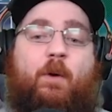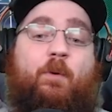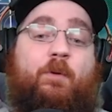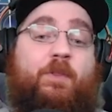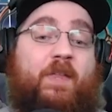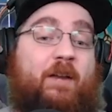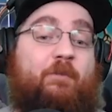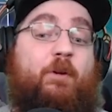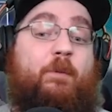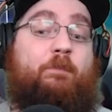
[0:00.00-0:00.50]
went with
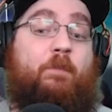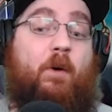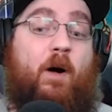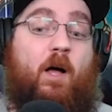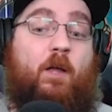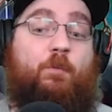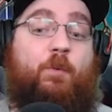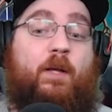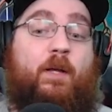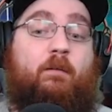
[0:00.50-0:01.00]
Henry
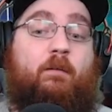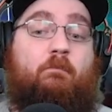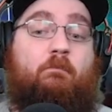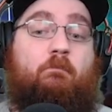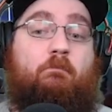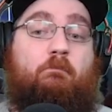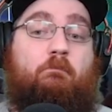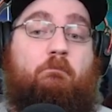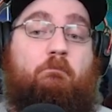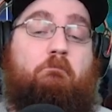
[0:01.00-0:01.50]
Baldwin.
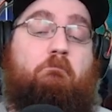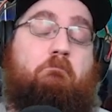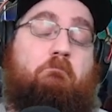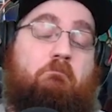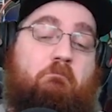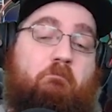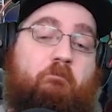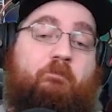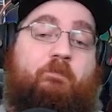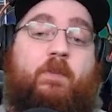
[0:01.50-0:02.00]

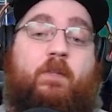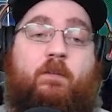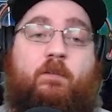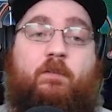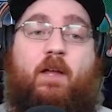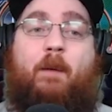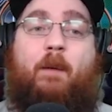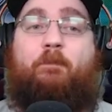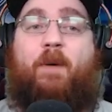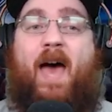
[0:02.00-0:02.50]
It's
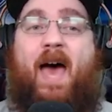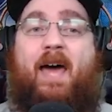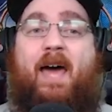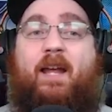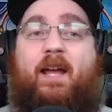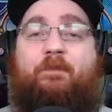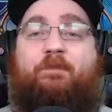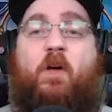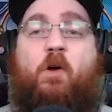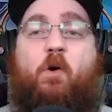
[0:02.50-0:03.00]
not bad.
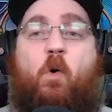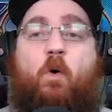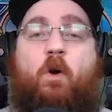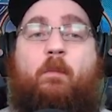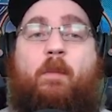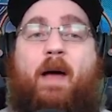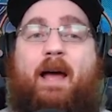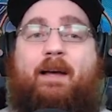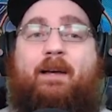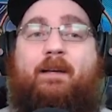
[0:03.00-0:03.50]
If the
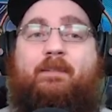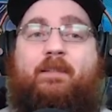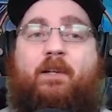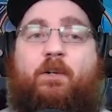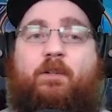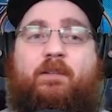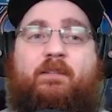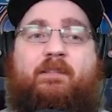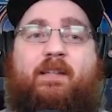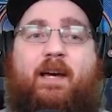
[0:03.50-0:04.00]
quarterback is
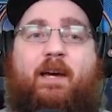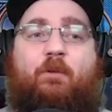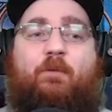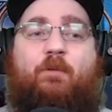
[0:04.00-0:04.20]
here in the second